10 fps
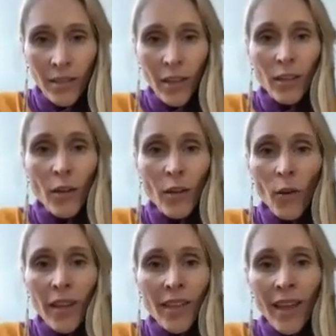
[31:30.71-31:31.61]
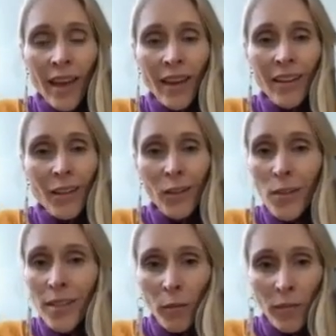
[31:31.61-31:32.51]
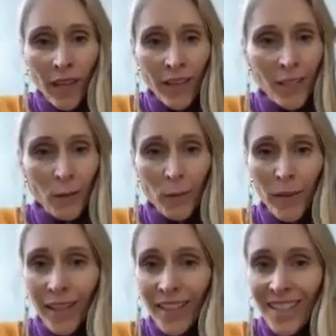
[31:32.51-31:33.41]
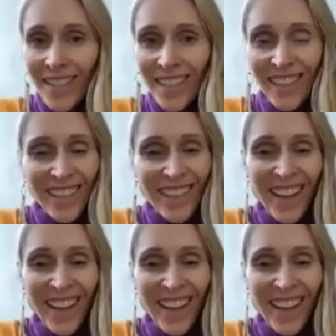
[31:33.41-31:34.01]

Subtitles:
Knowing that, you know, some days it will be easier